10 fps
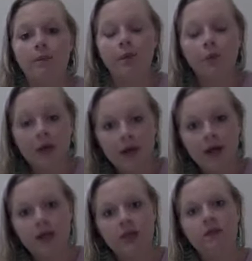reading
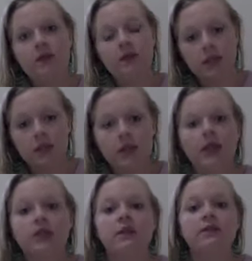activities, listening
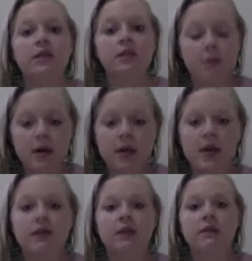activities, speaking
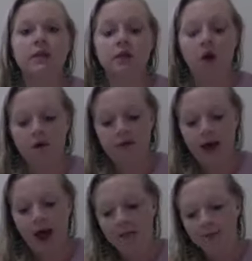activities, all of that.